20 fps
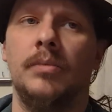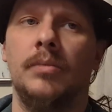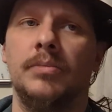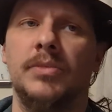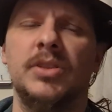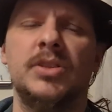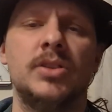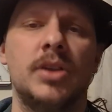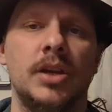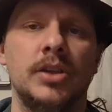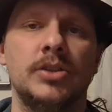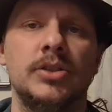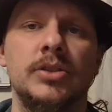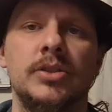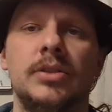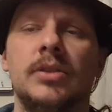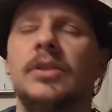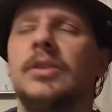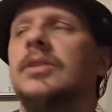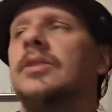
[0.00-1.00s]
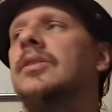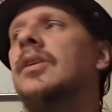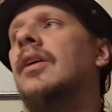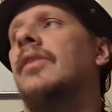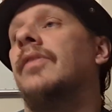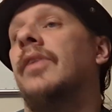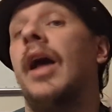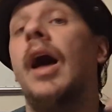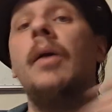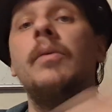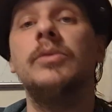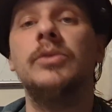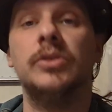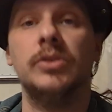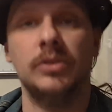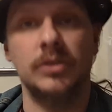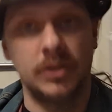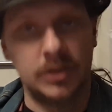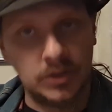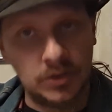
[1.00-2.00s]
discussions on this stuff. And I would
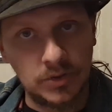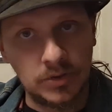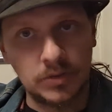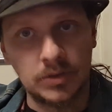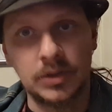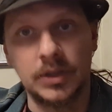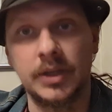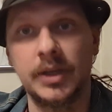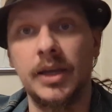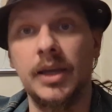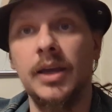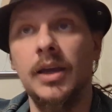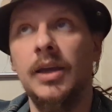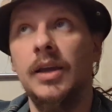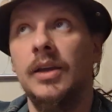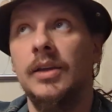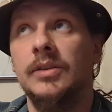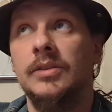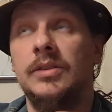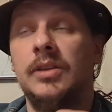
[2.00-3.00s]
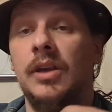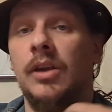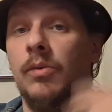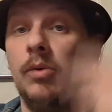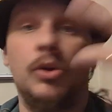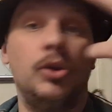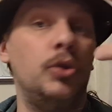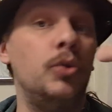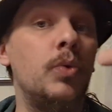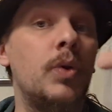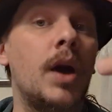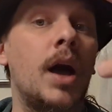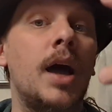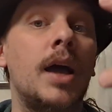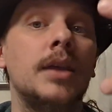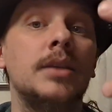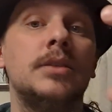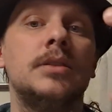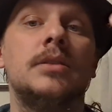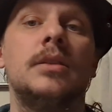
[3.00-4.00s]
certainly enjoy seeing what you
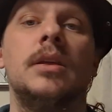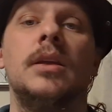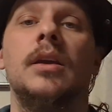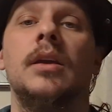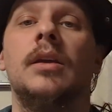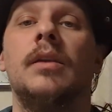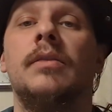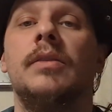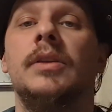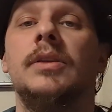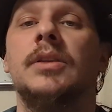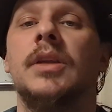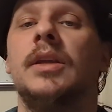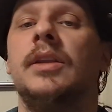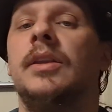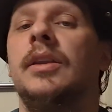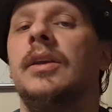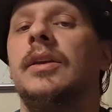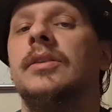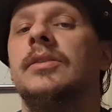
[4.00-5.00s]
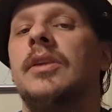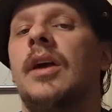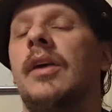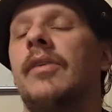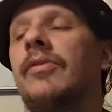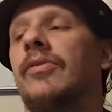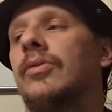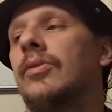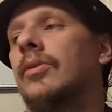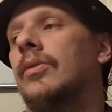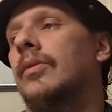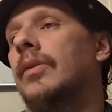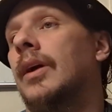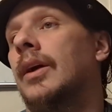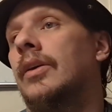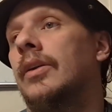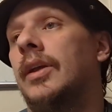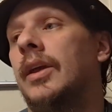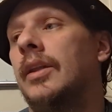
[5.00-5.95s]
guys think of these ideas I've thrown around.